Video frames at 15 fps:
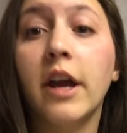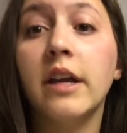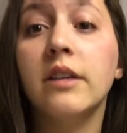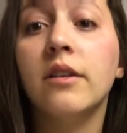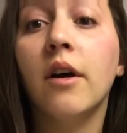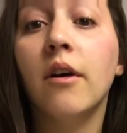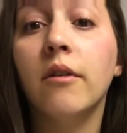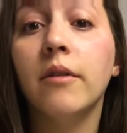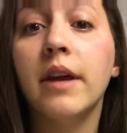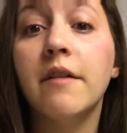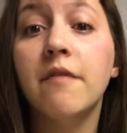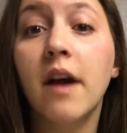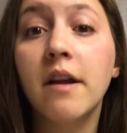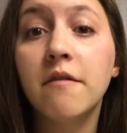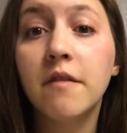Okay, so
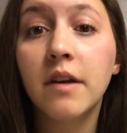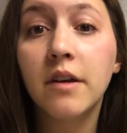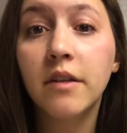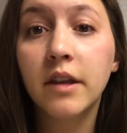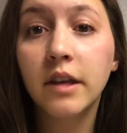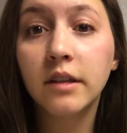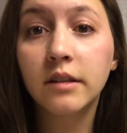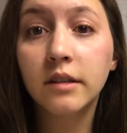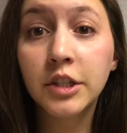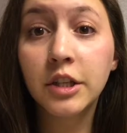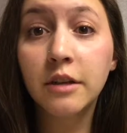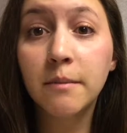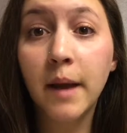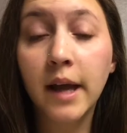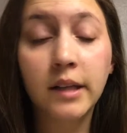if I fill this
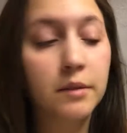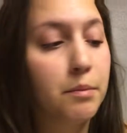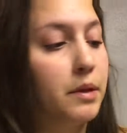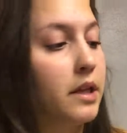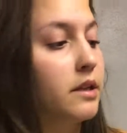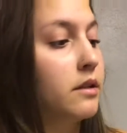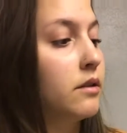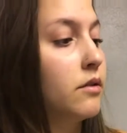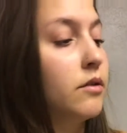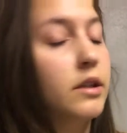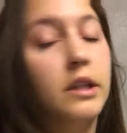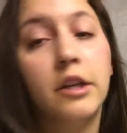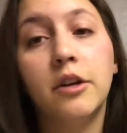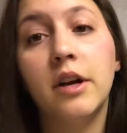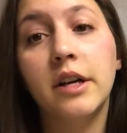to the max blend or
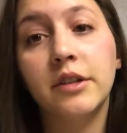a little